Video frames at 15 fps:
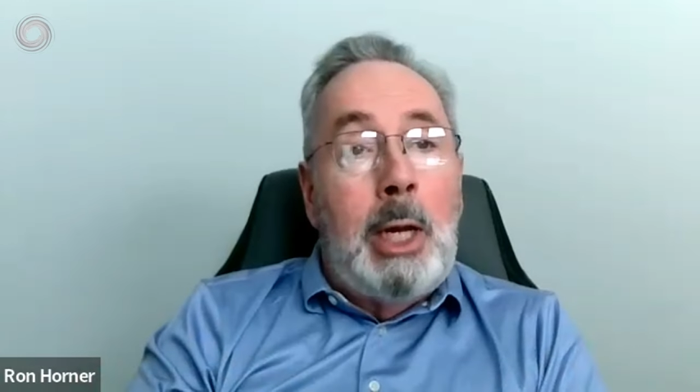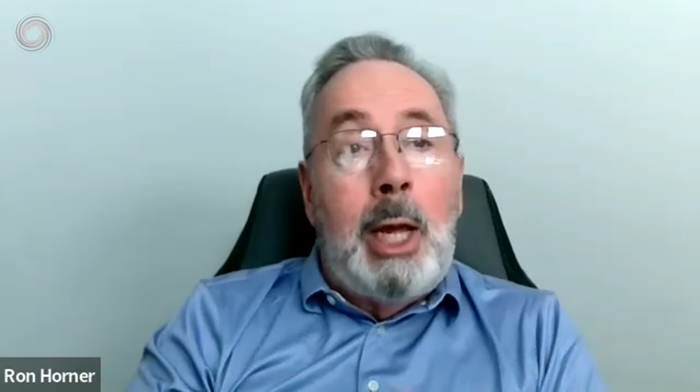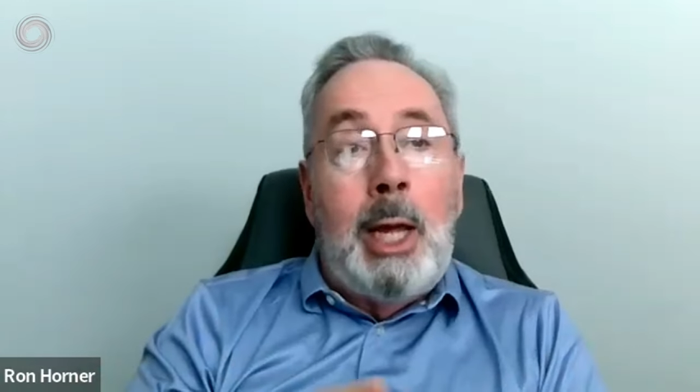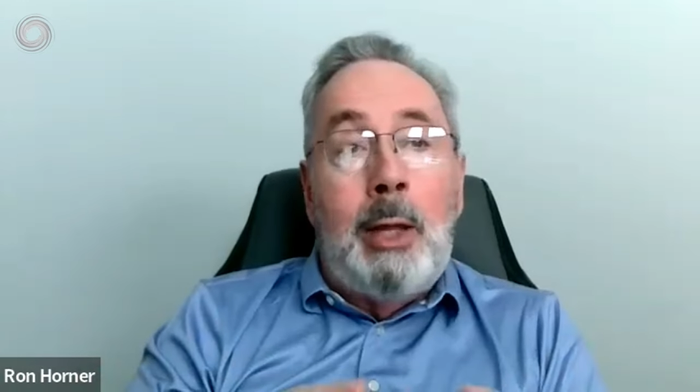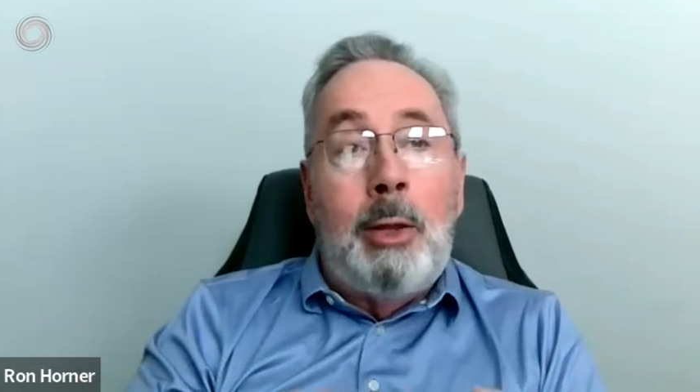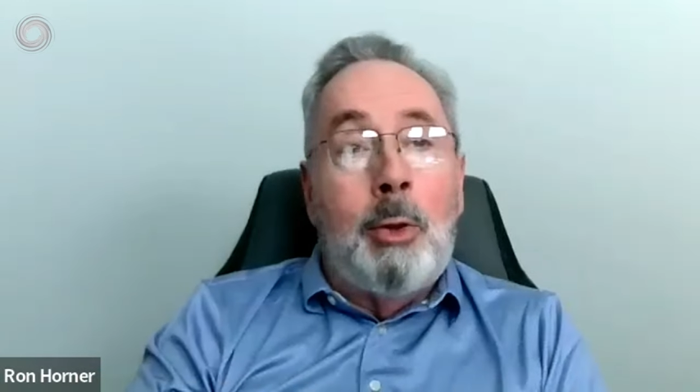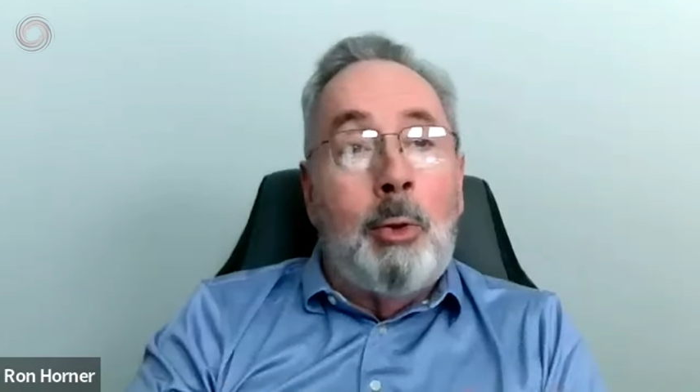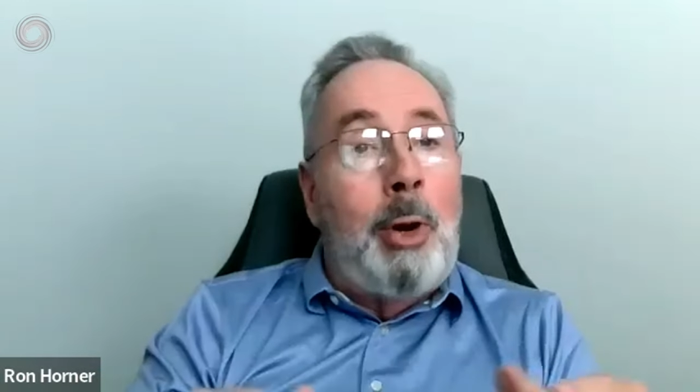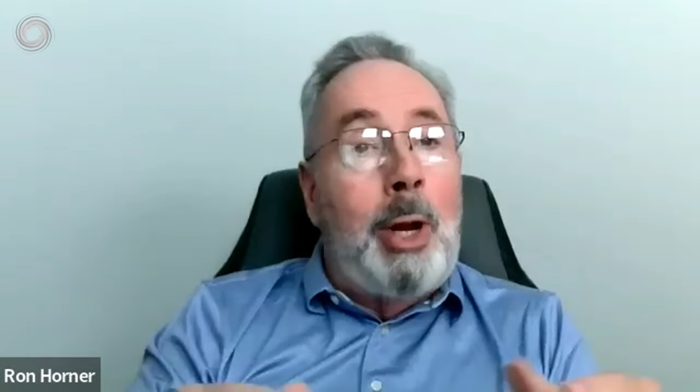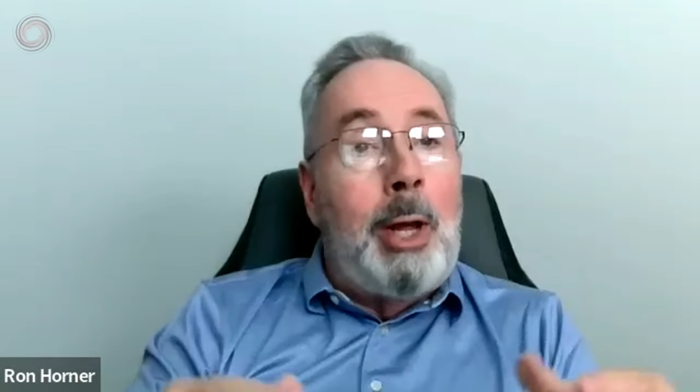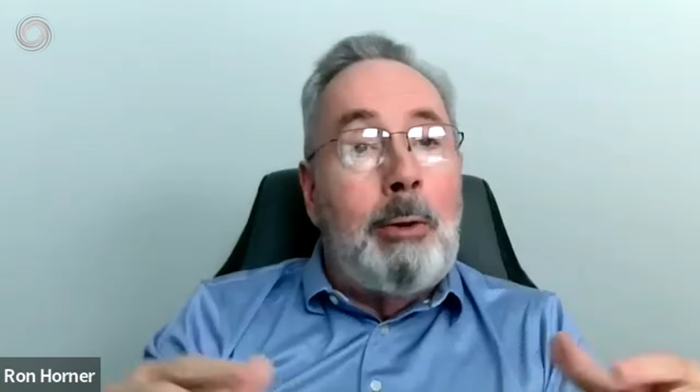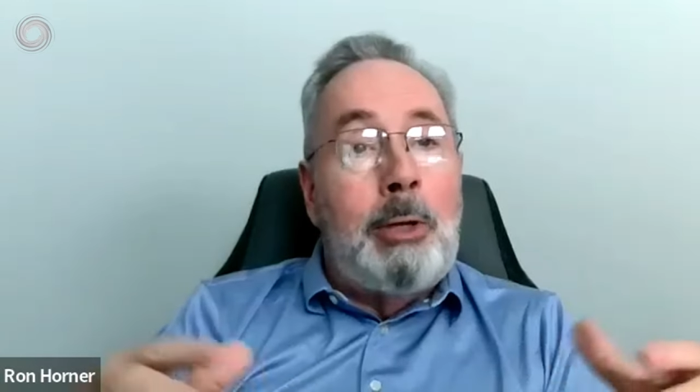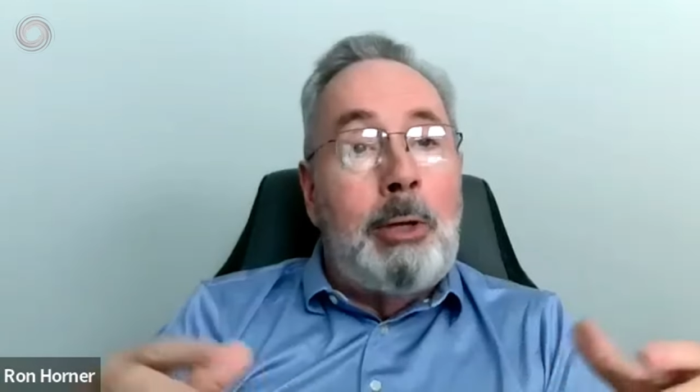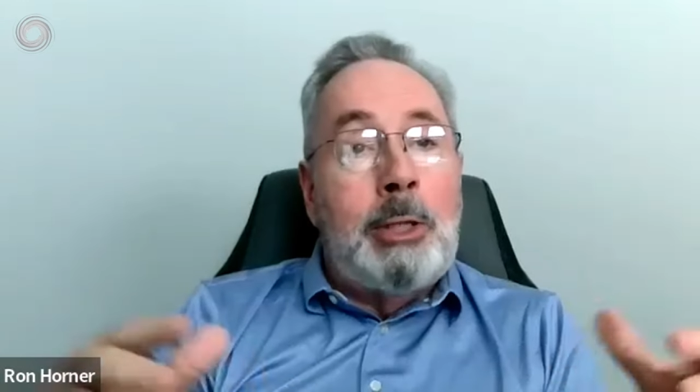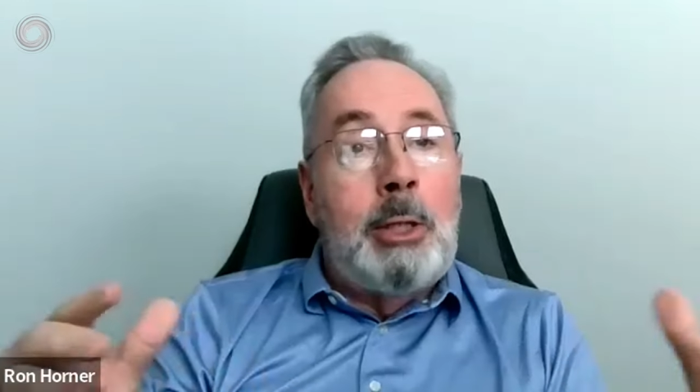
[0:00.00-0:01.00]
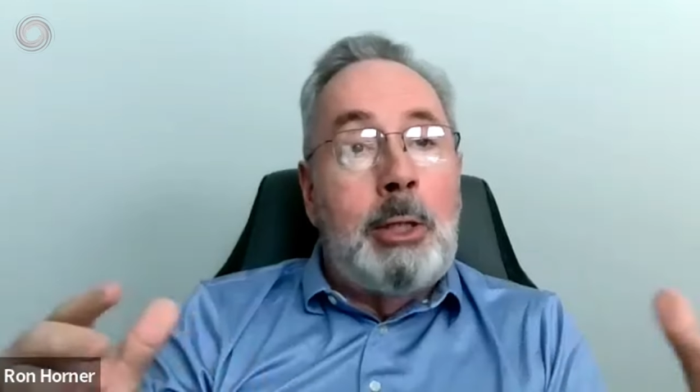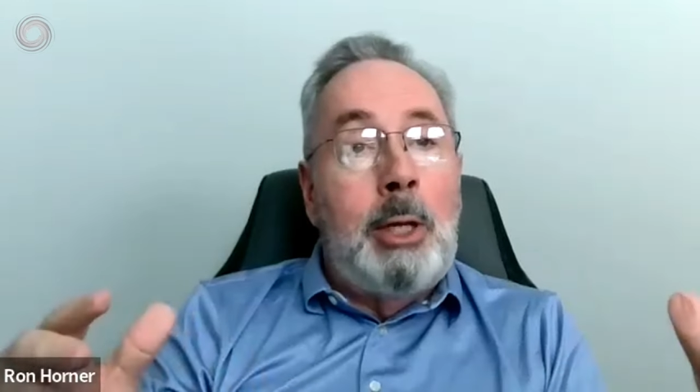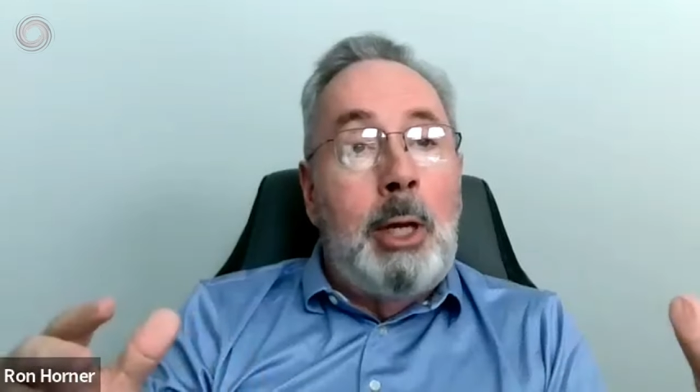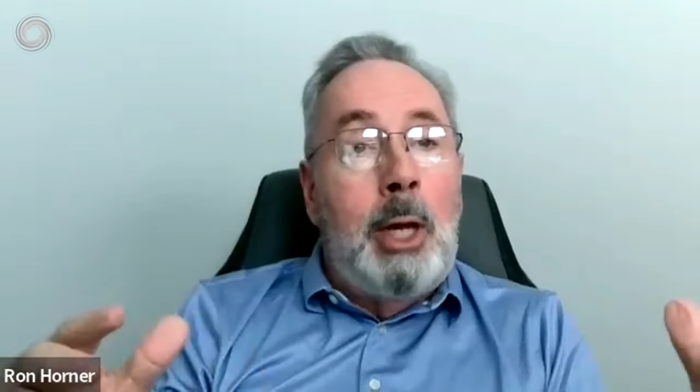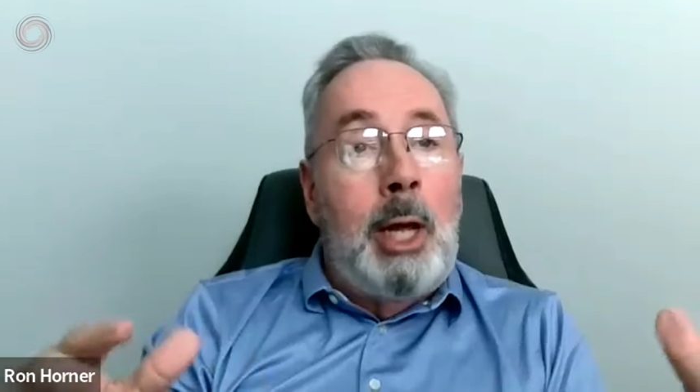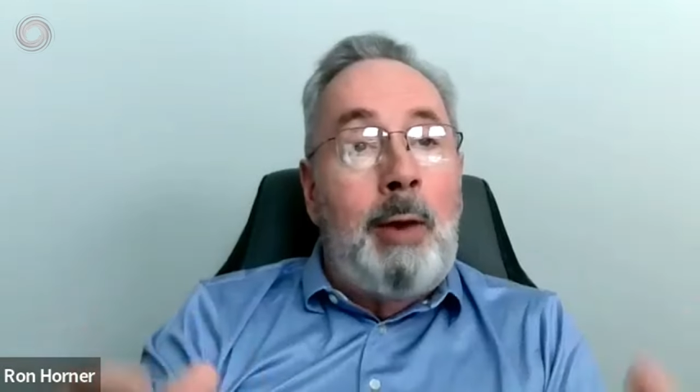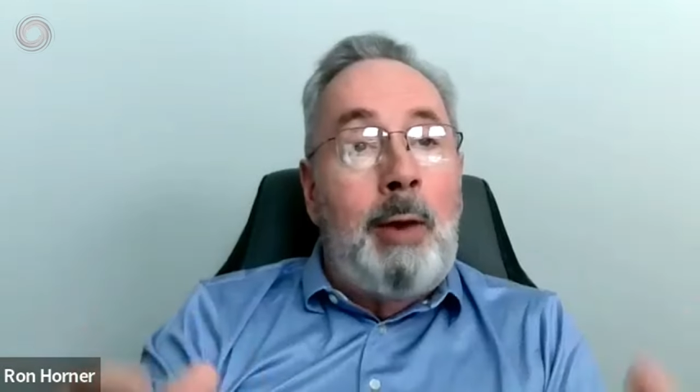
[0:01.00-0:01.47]
And the ground is,
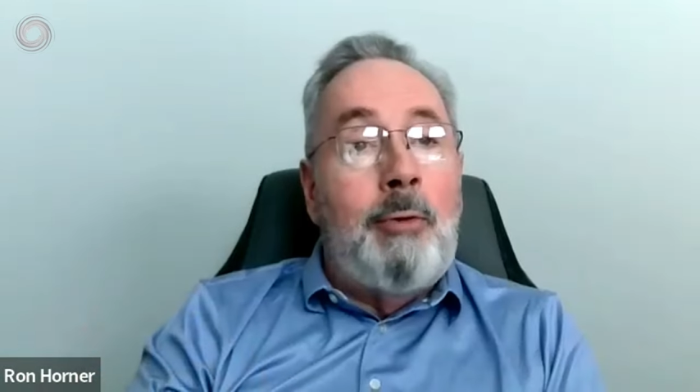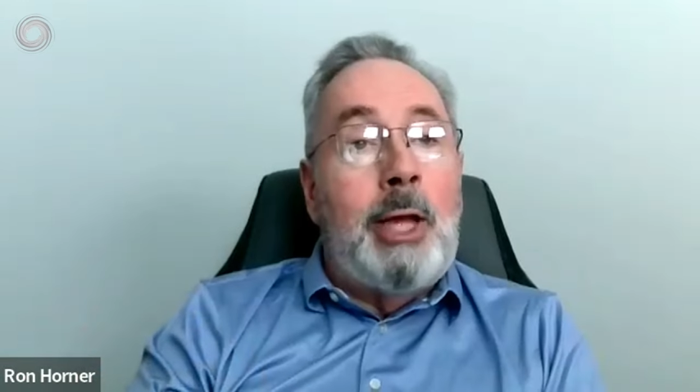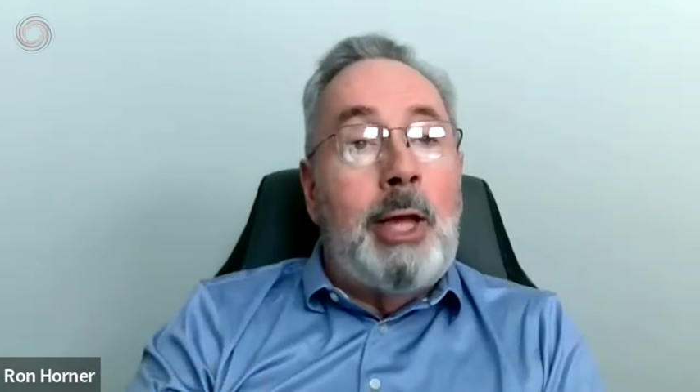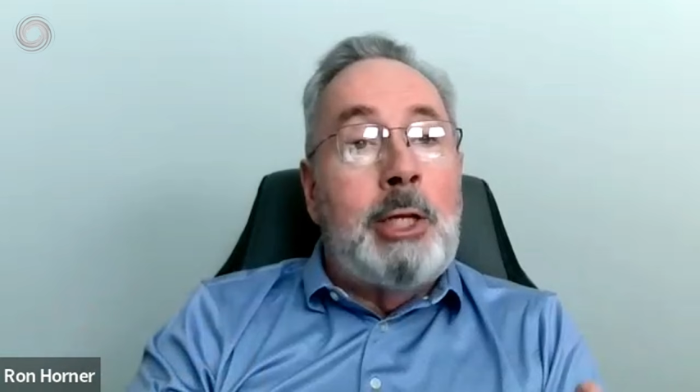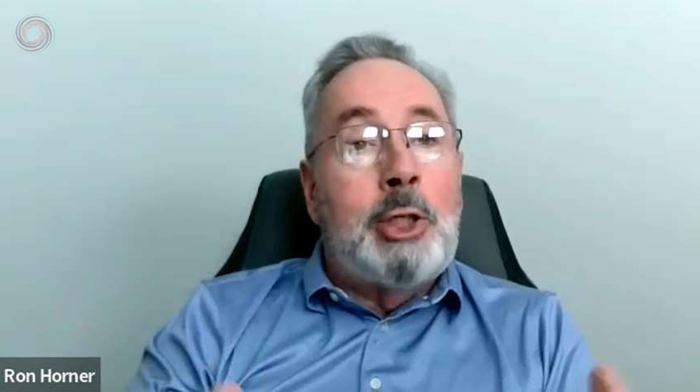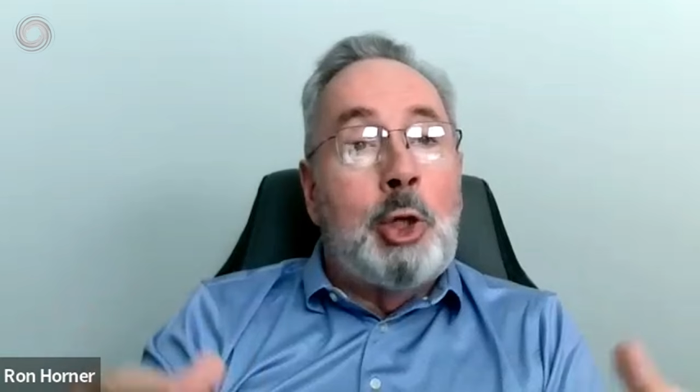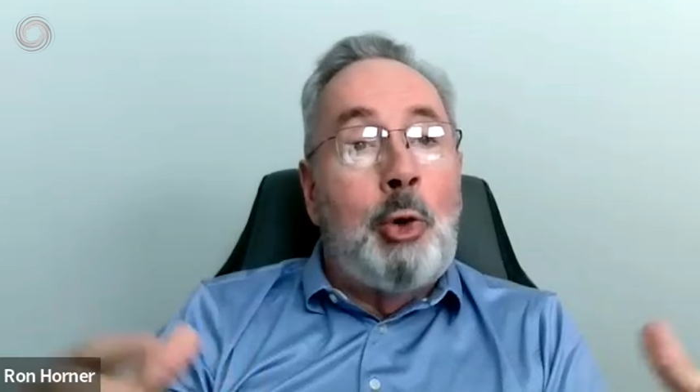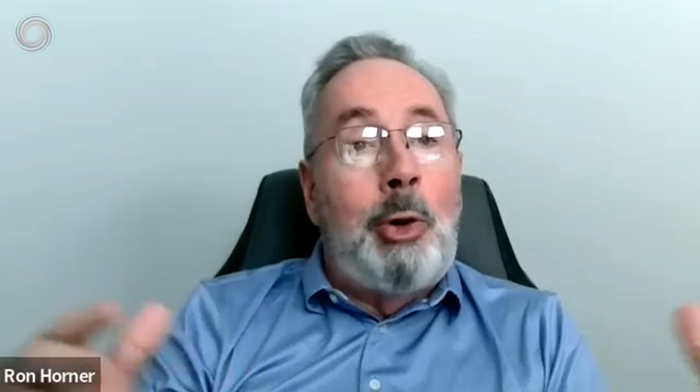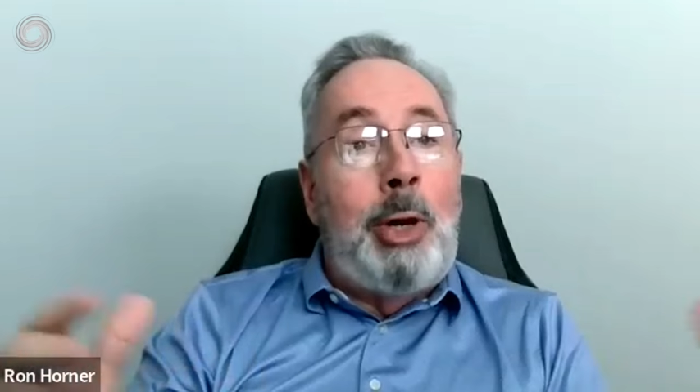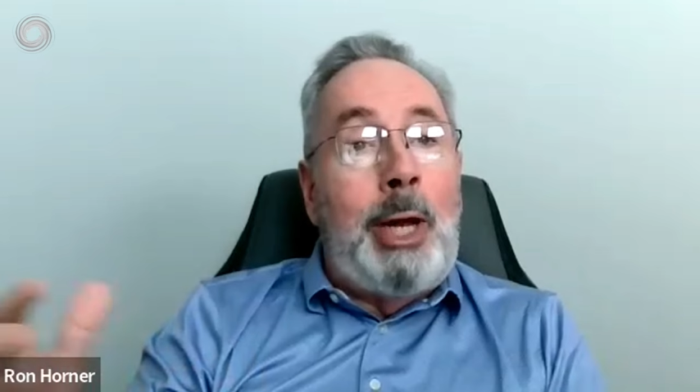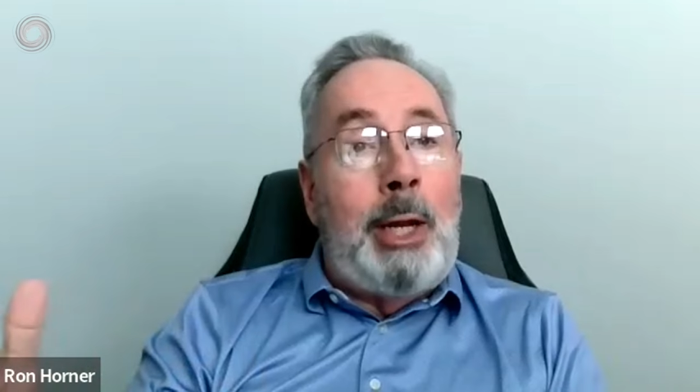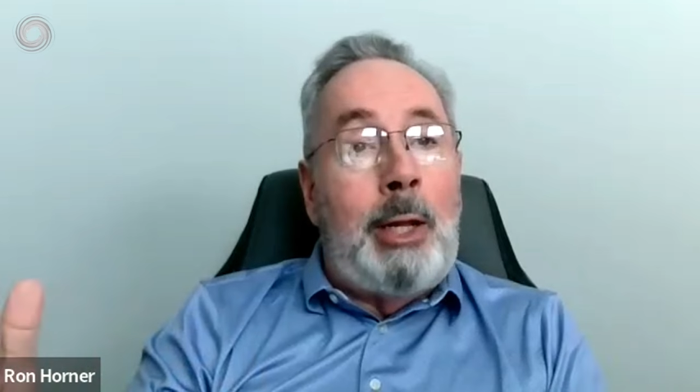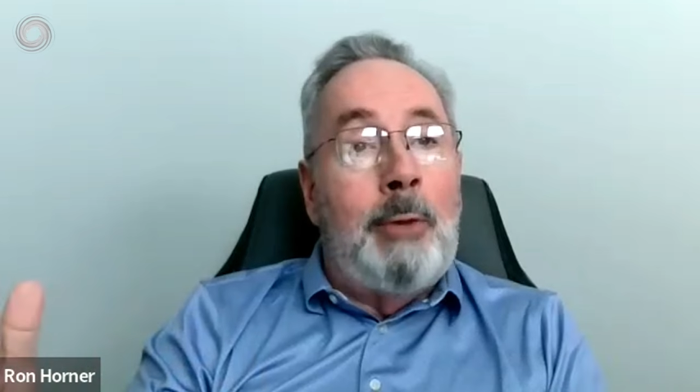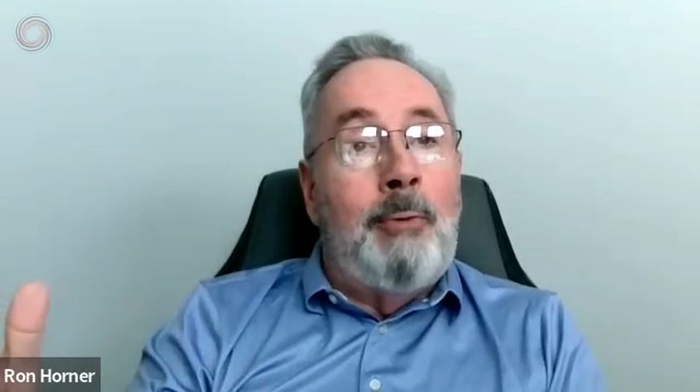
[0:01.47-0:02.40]
everything is green.